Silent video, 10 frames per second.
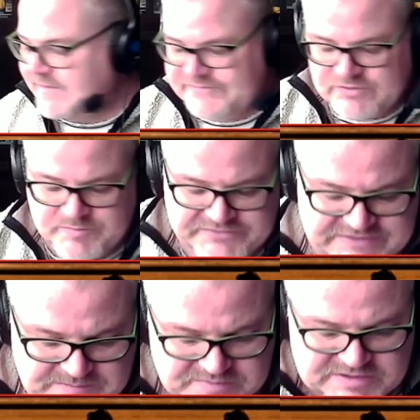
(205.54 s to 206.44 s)
this up
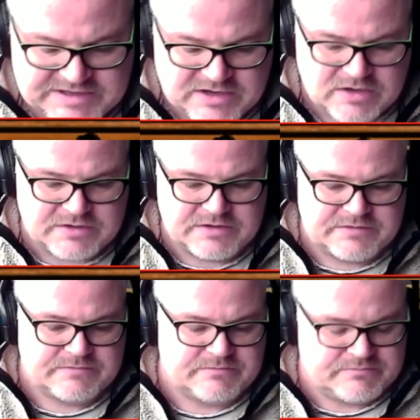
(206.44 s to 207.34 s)
separately on
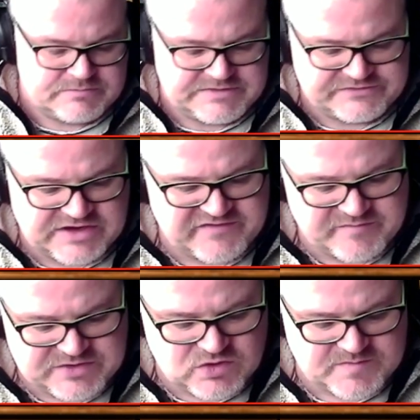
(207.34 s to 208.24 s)
it's not
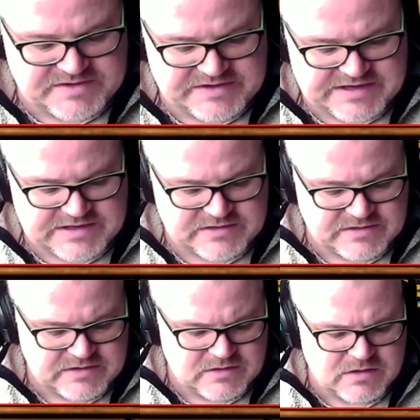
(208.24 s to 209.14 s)
even been opened yet
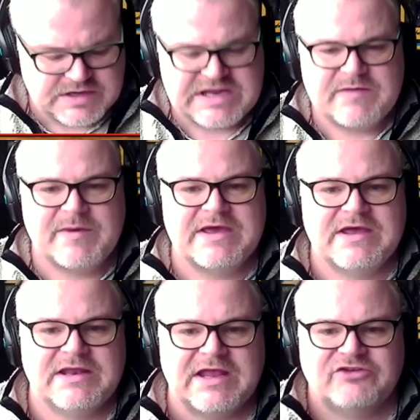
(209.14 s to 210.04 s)
on
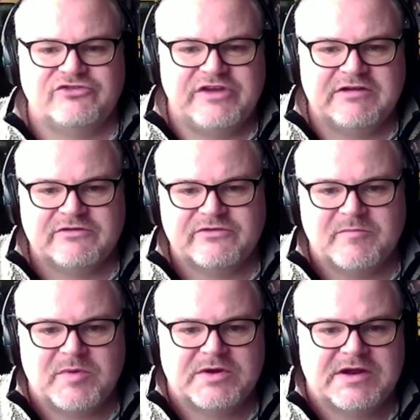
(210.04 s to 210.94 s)
eBay last year at some
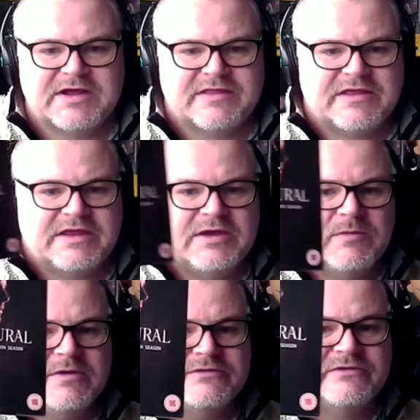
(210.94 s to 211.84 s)
point I think it
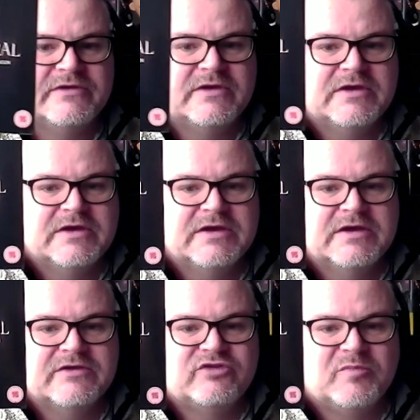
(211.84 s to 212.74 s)
was
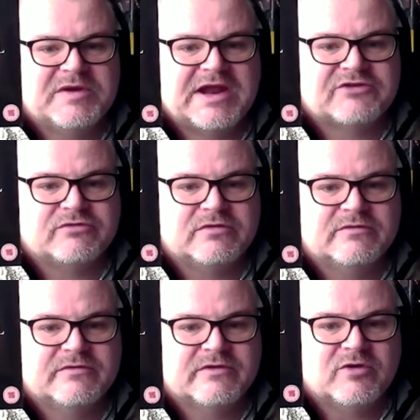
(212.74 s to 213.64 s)
Supernatural
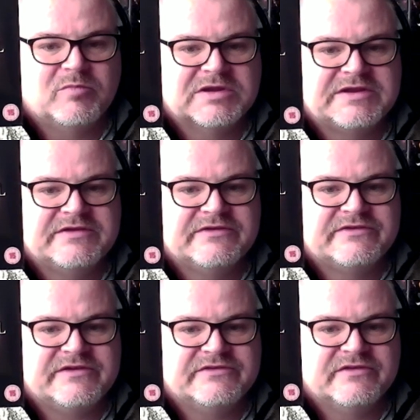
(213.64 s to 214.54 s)
complete
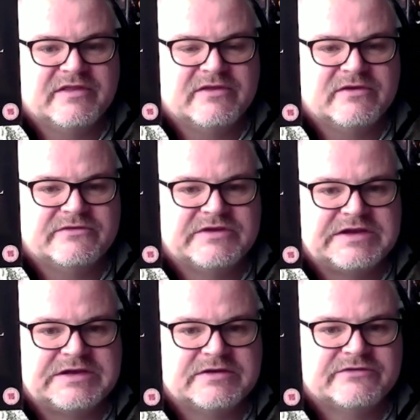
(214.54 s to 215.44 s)
season
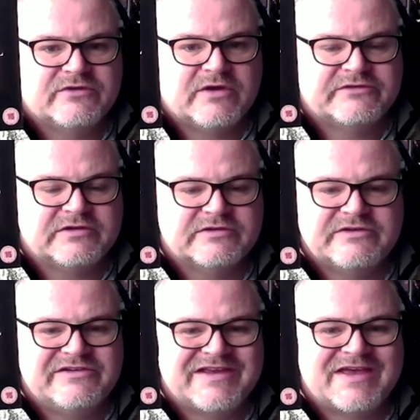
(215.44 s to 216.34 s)
13 so I still
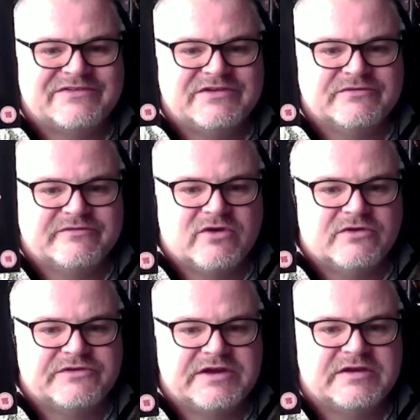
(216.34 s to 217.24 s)
need to get season
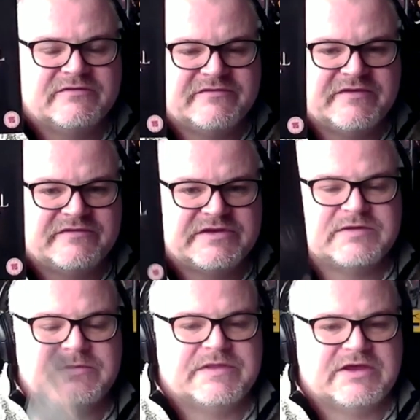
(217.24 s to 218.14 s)
14 and
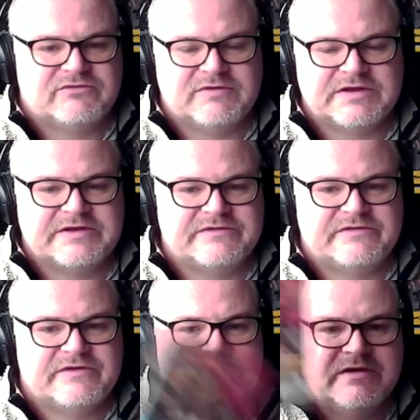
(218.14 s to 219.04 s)
15 when that's
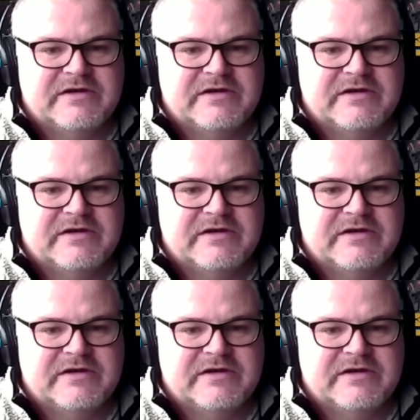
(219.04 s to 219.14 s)
released